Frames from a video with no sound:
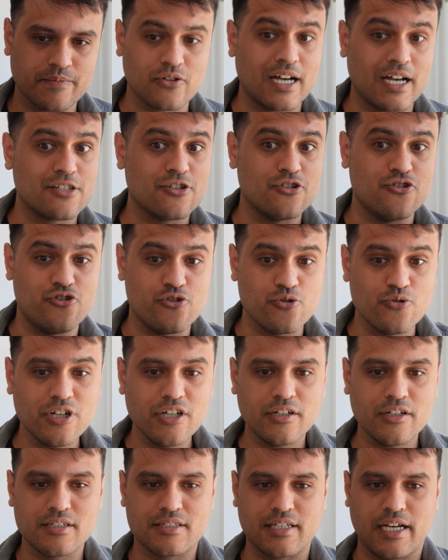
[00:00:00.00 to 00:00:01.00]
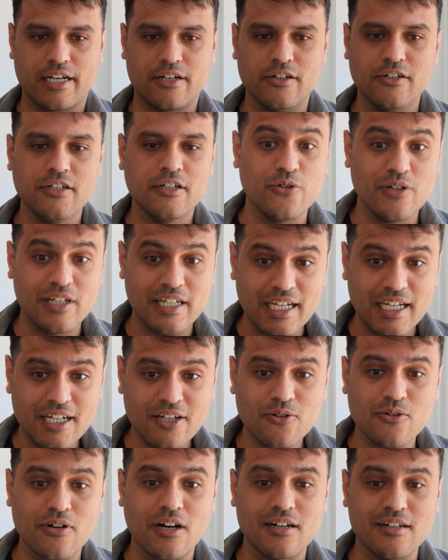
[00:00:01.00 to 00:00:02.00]
So as a junior designer, you
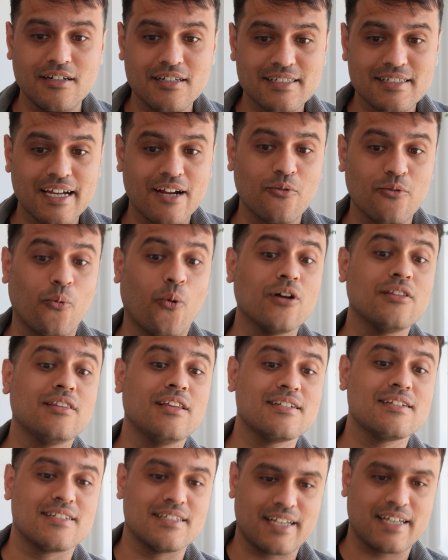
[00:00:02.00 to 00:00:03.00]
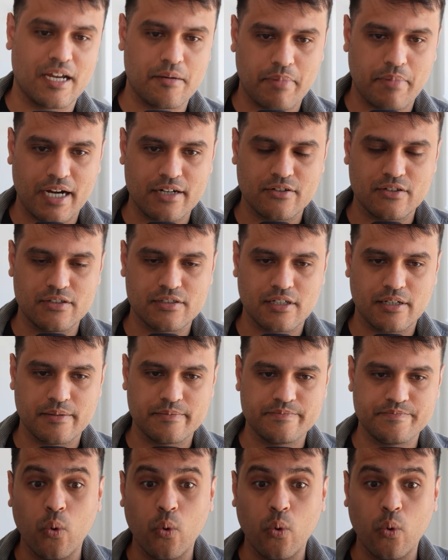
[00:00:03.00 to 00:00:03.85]
need to understand what these design patterns are.